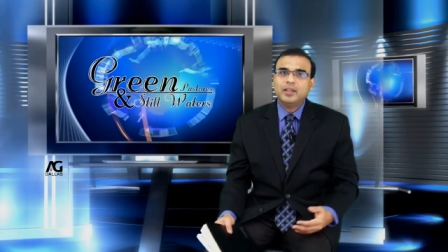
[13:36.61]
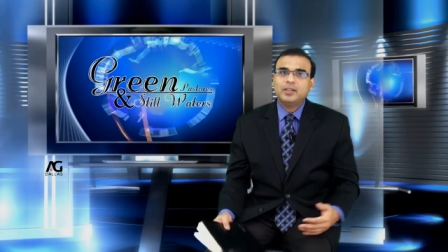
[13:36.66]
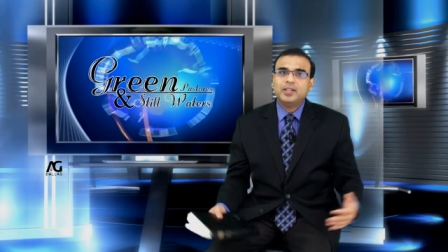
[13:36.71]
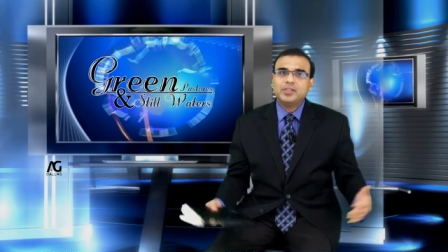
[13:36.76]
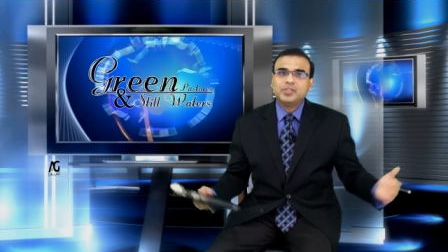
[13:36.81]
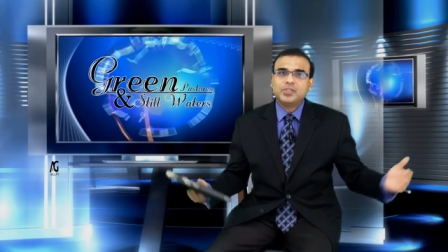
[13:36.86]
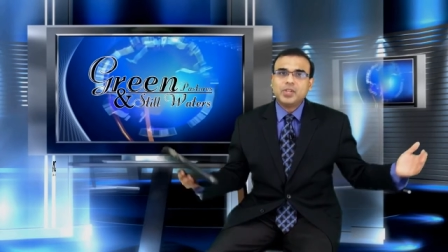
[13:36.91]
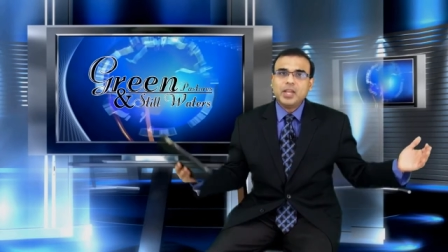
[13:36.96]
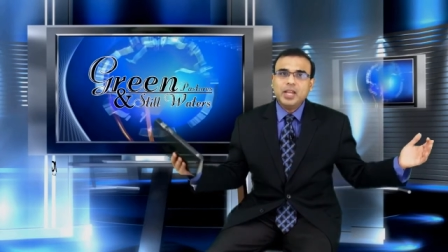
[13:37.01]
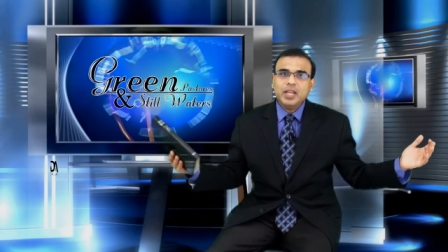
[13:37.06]

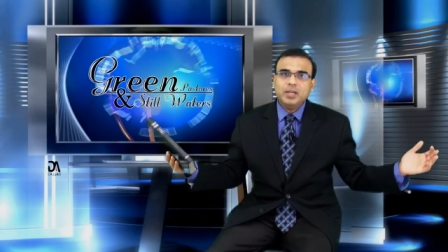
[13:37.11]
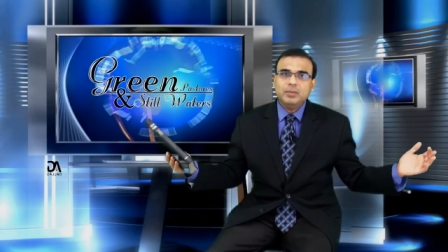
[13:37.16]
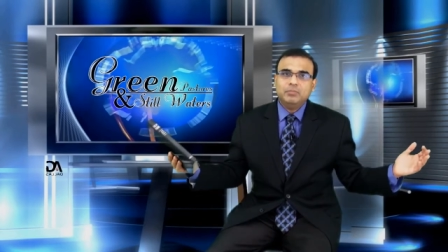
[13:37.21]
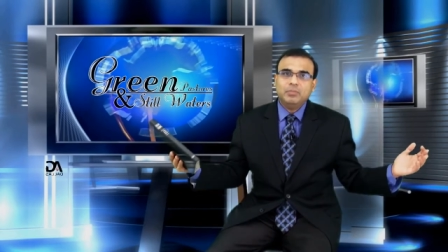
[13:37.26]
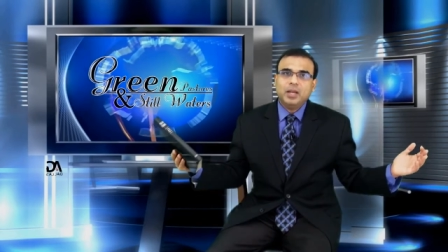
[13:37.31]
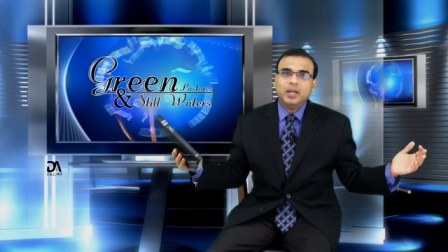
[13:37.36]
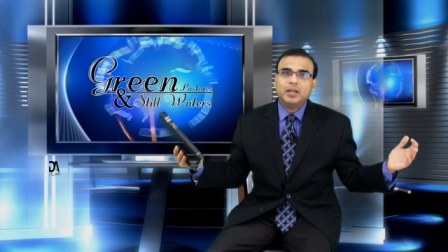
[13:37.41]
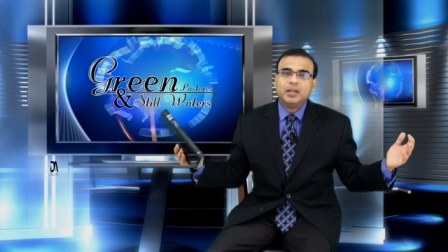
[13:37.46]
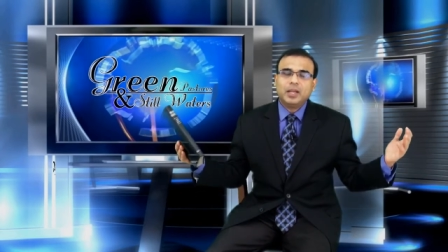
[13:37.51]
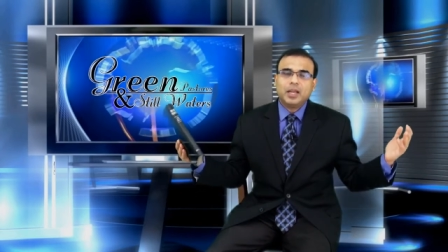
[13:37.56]
the
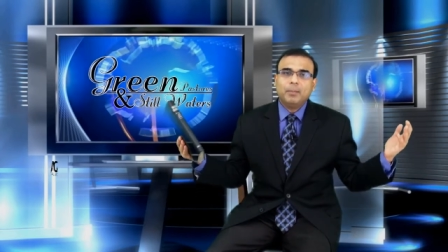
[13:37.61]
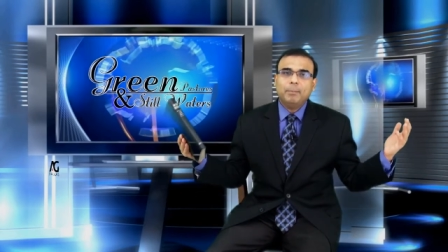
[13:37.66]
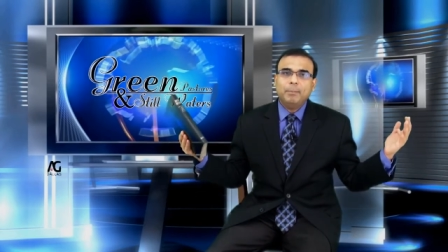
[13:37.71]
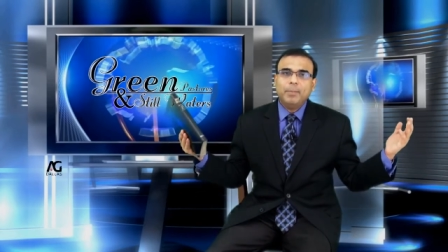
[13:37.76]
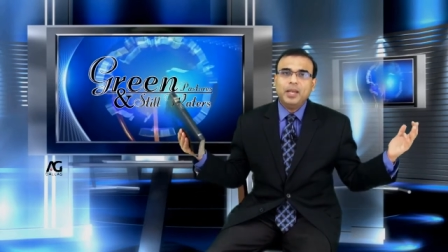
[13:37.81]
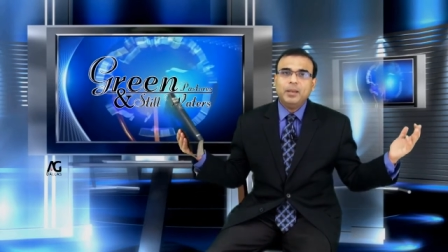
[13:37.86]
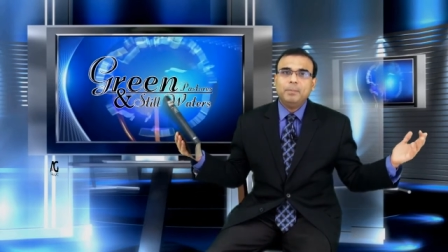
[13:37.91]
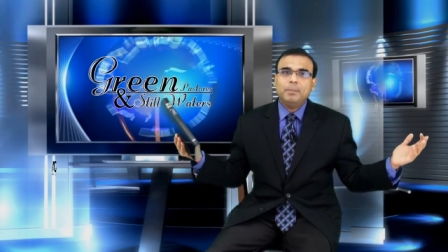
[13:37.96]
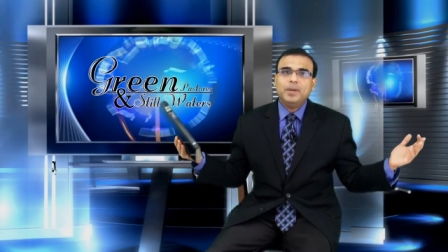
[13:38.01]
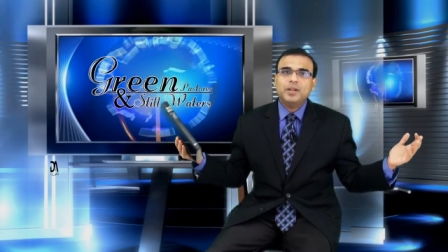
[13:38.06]
same
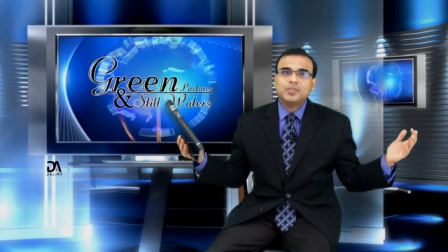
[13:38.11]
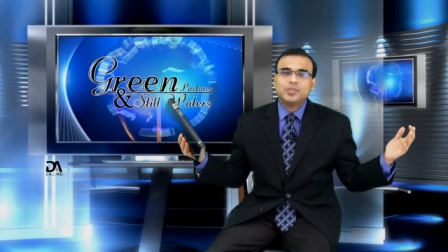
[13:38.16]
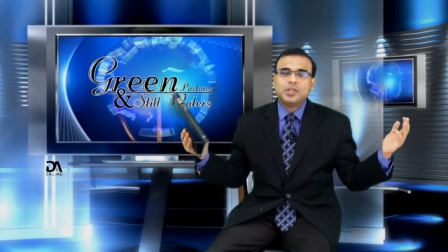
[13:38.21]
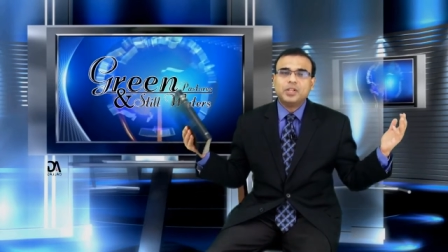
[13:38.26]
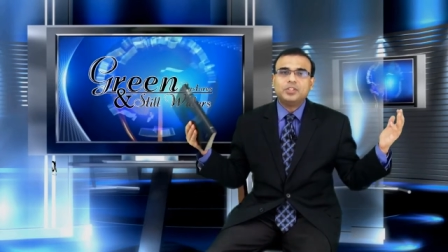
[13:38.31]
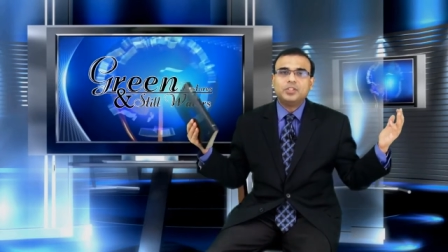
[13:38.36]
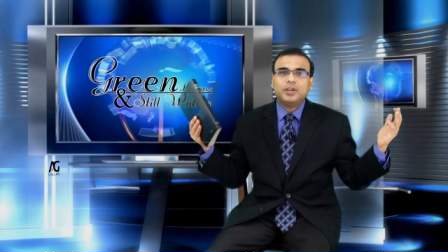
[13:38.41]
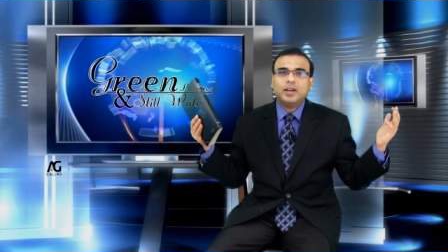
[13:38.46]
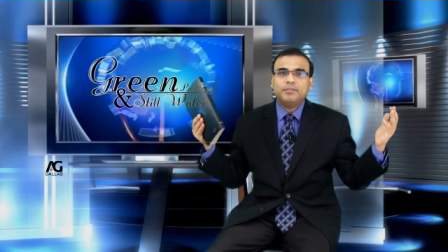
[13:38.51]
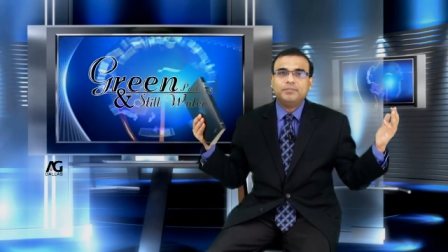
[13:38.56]
commitments
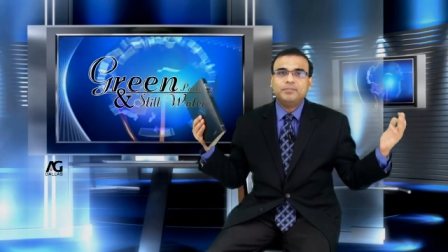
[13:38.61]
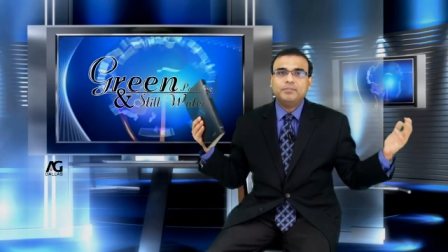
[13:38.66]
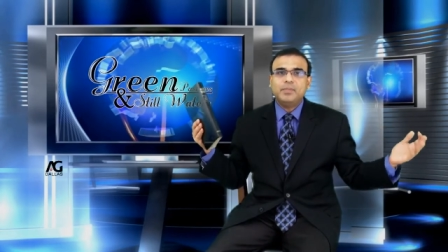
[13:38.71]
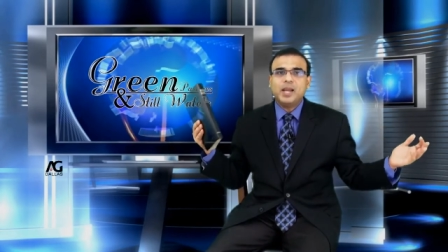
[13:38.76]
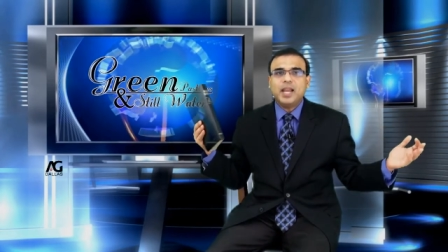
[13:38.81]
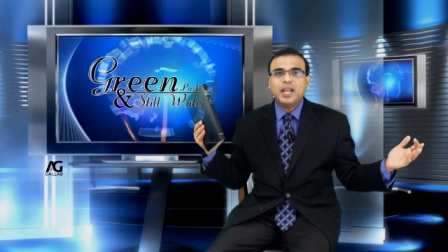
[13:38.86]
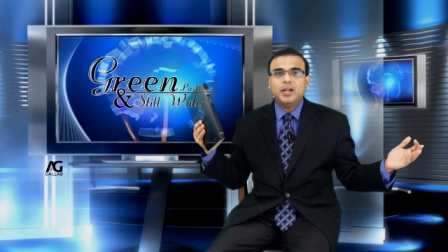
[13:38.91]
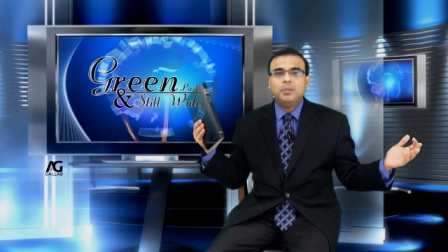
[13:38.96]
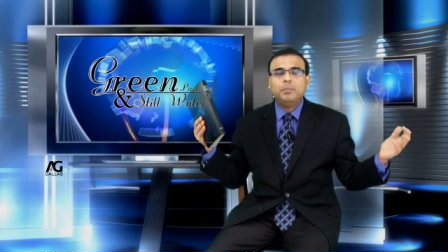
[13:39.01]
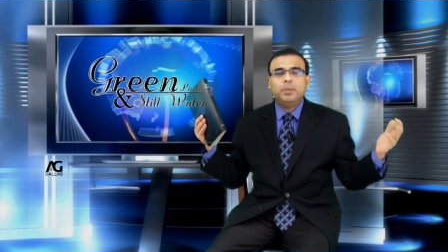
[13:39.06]
that you have
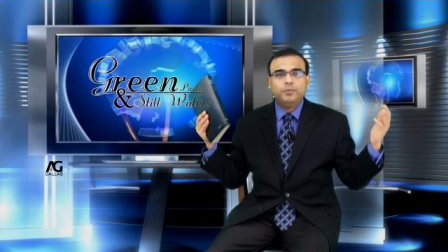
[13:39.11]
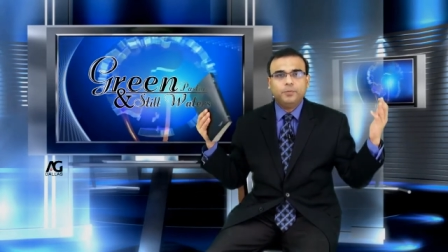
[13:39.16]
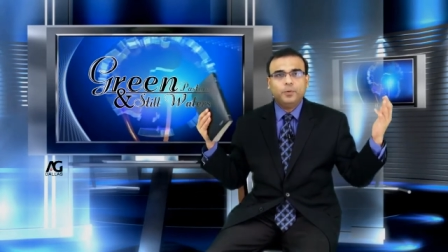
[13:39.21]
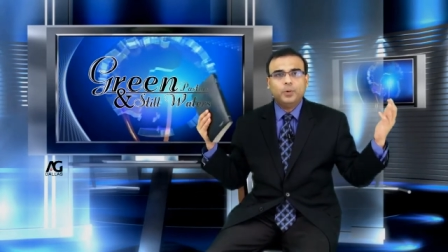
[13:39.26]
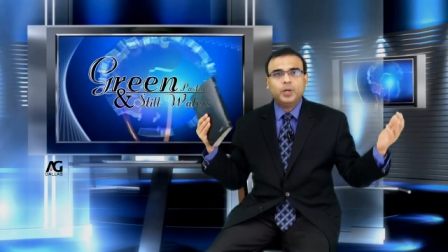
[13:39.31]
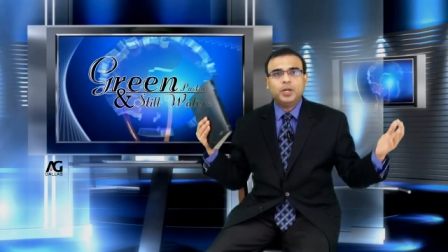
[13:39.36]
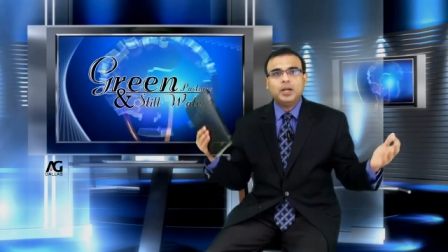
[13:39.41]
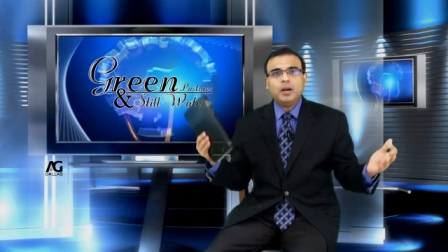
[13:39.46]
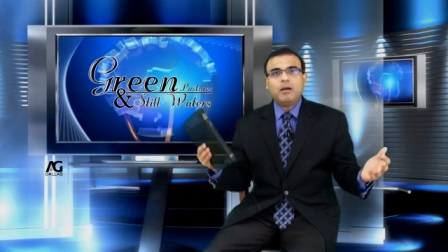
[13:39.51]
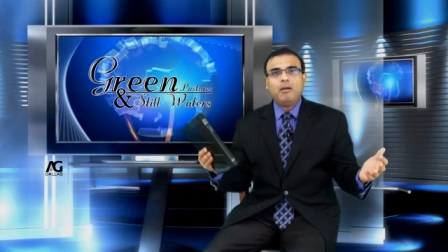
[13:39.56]
made
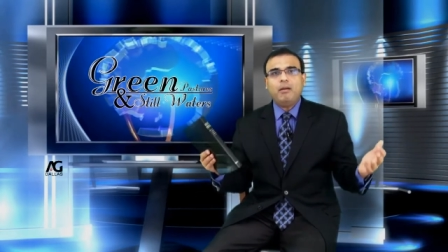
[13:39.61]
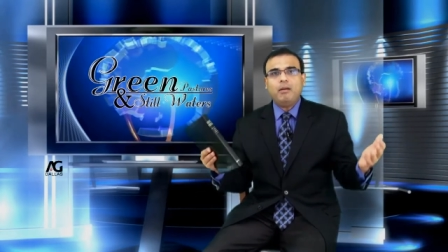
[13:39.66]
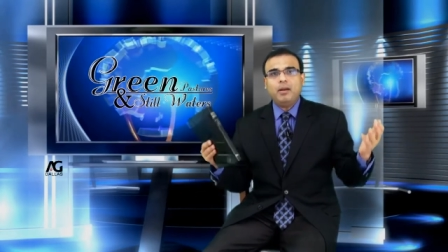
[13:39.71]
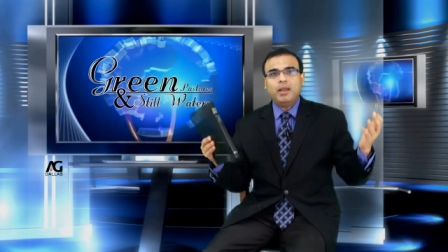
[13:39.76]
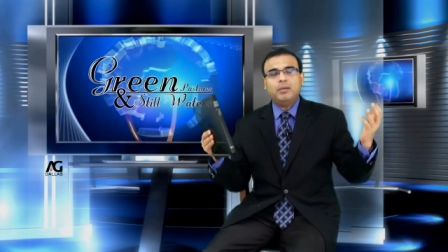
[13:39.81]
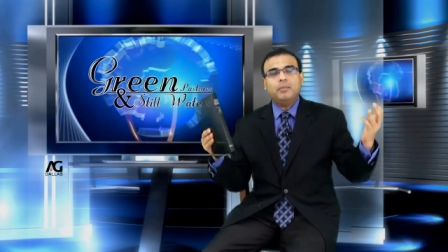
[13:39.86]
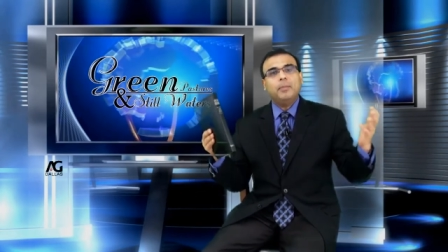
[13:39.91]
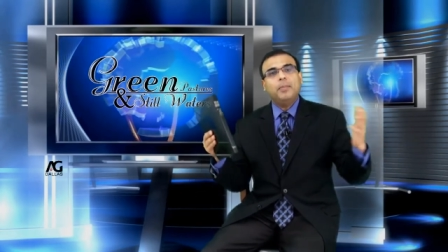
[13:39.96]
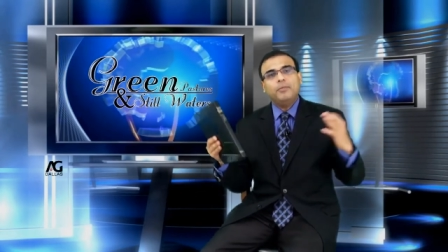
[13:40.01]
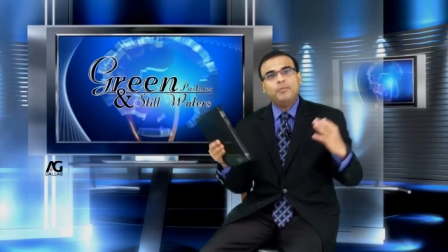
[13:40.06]
before
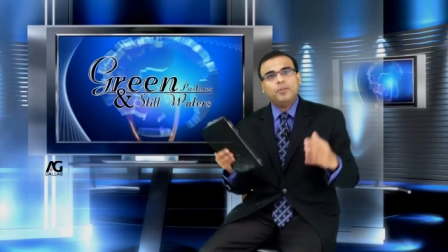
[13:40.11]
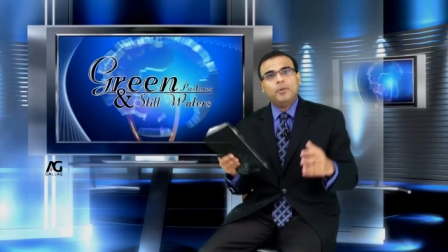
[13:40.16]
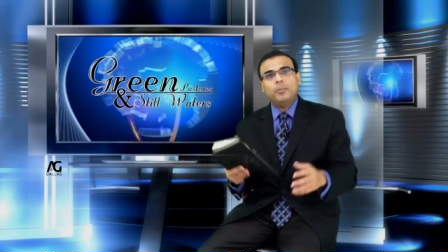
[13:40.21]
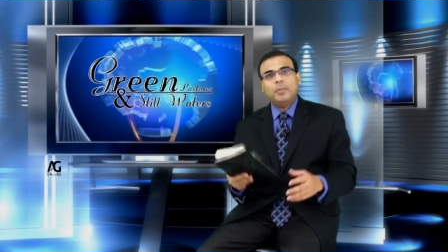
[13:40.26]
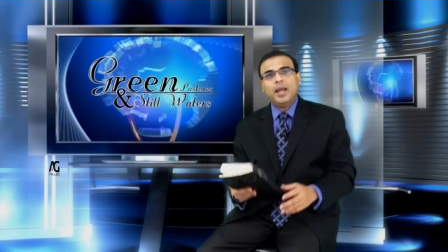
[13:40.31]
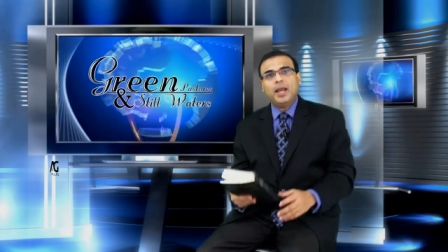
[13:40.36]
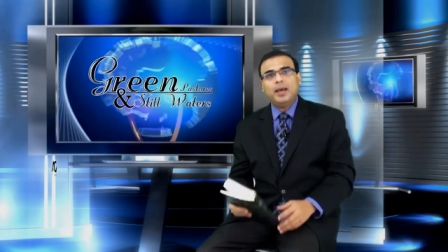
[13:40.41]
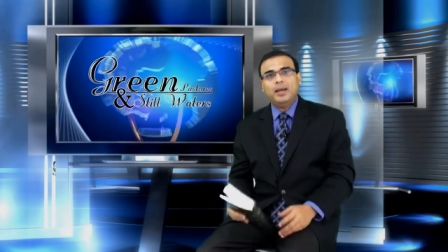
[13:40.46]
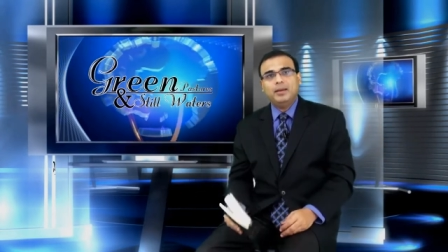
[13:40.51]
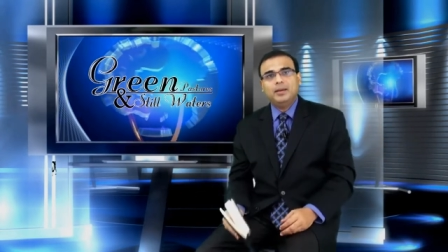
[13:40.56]
God and before
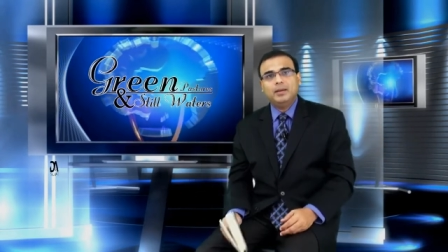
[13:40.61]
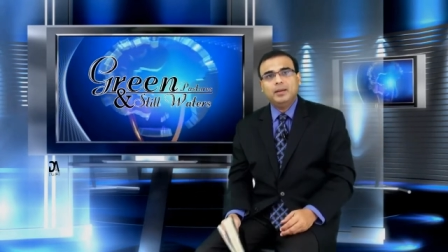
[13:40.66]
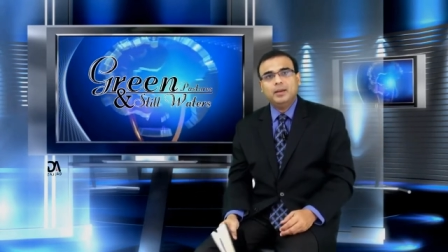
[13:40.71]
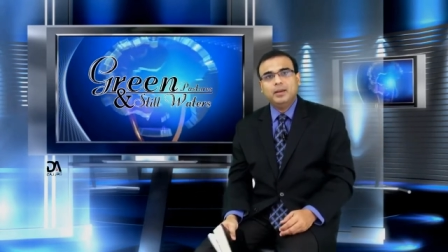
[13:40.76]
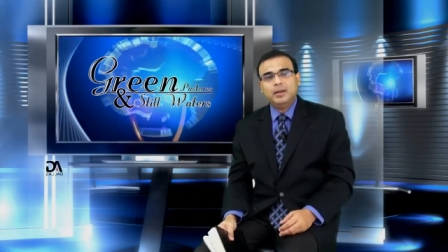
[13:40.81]
man.